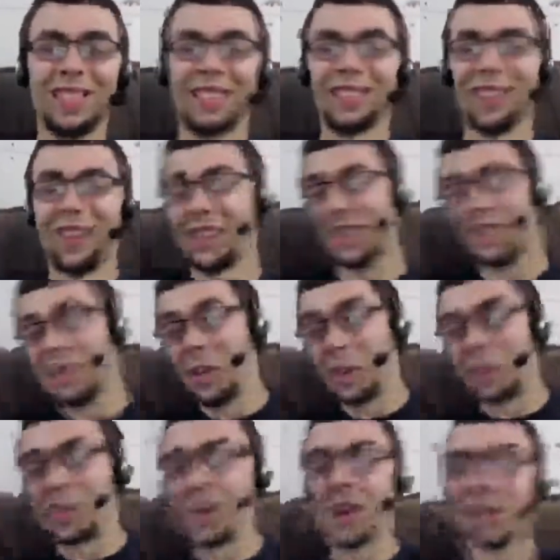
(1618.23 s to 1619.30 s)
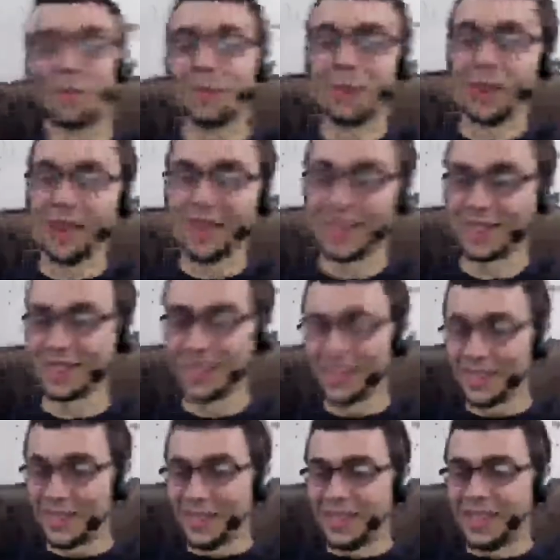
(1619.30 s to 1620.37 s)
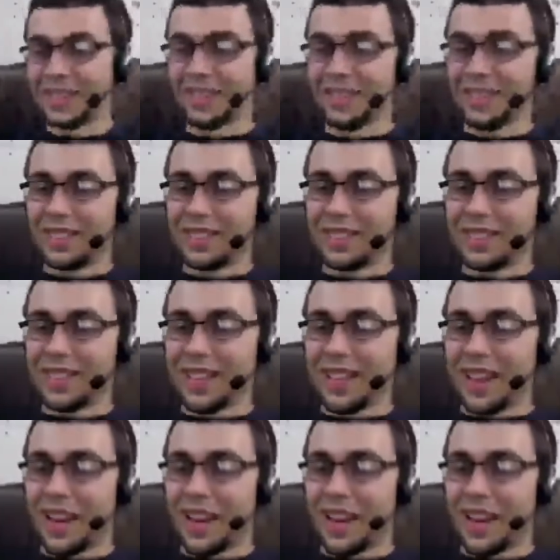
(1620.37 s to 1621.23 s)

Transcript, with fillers: That's the lore of Fire Emblem, I guess. I